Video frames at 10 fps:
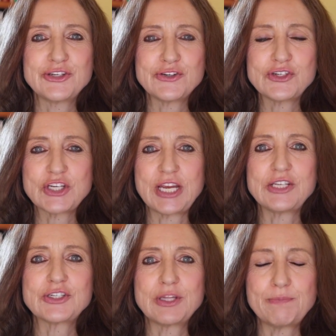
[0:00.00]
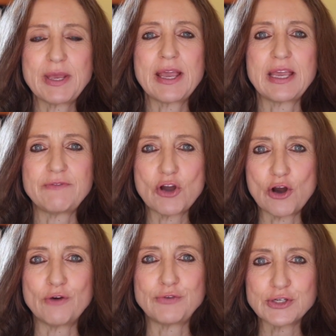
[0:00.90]
to change the behavior
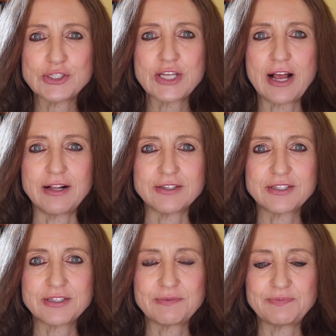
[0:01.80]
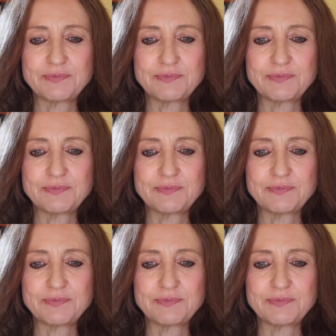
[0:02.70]
of your cells.